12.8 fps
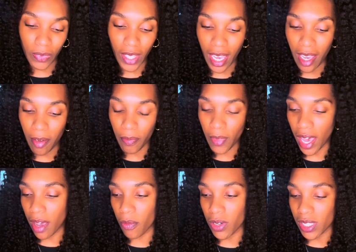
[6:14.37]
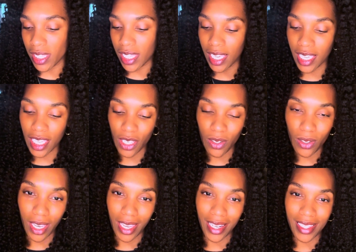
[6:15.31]
I want to thank you
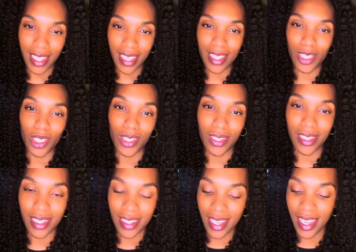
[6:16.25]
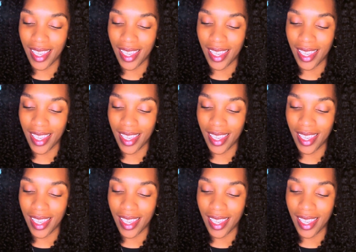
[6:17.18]
and thank Jesus